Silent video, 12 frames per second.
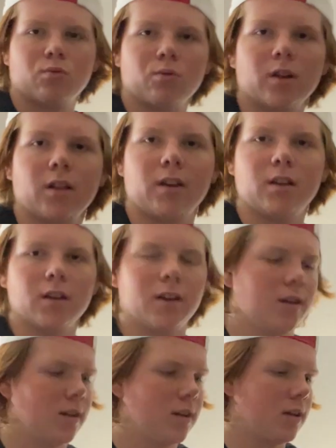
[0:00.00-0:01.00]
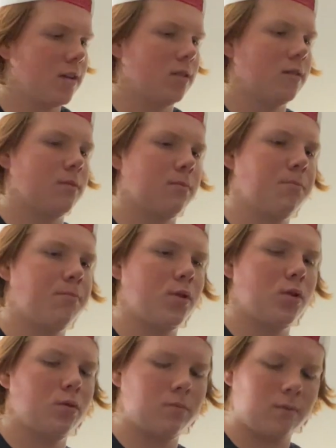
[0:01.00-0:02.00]
really good.
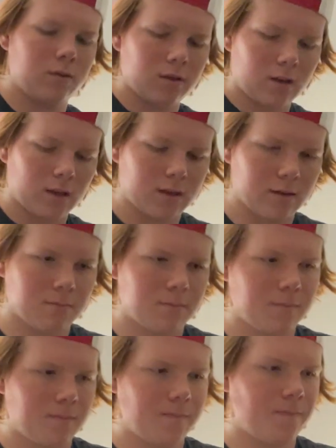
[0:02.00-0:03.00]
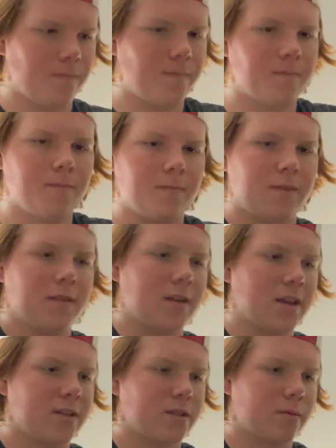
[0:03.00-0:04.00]
Boom, got the
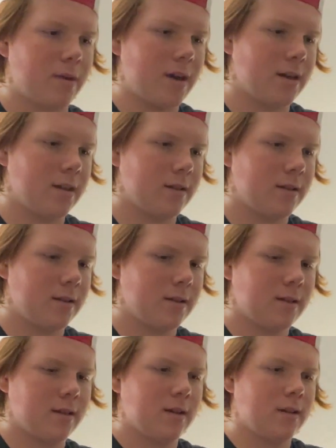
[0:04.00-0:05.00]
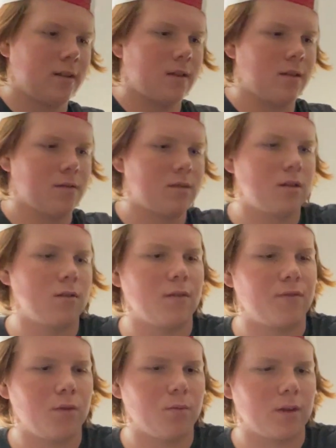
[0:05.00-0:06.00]
desk mat. There's still a
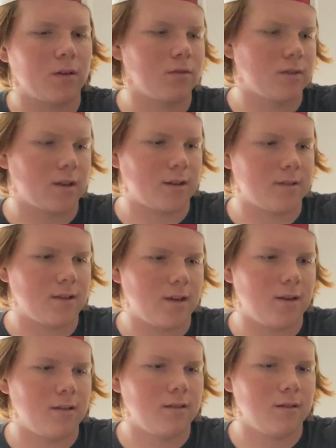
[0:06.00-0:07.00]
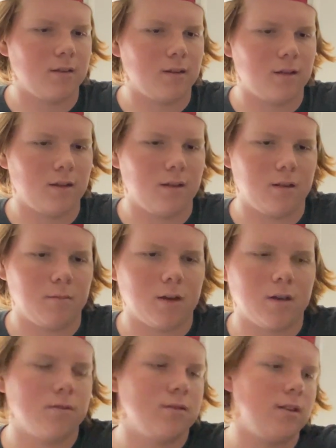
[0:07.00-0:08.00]
few wrinkles, like I said, and my
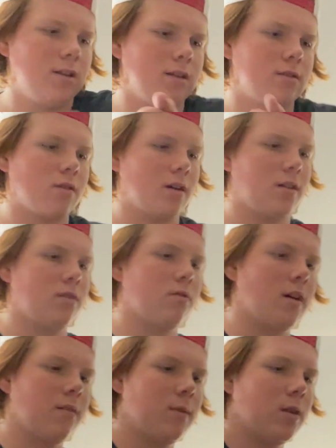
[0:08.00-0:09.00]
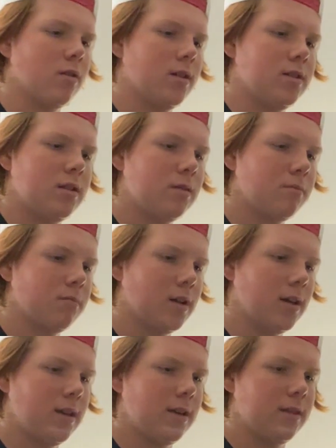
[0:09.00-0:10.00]
OCD is trying to drive me crazy,
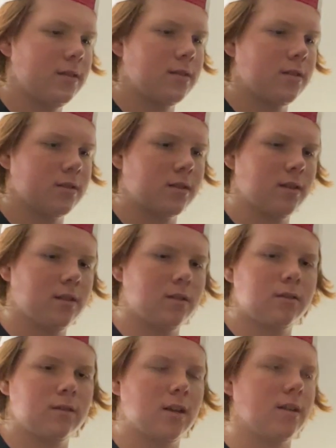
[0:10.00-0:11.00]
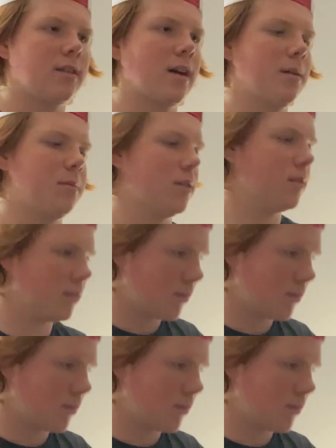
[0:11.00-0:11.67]
but it's just gonna take time to